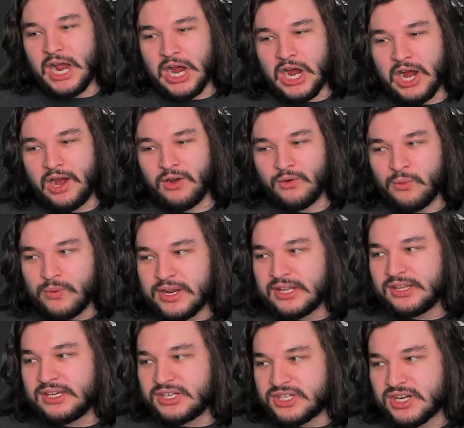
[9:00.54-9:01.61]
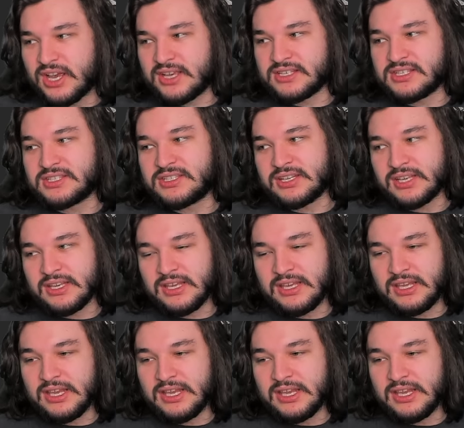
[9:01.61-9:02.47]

are really just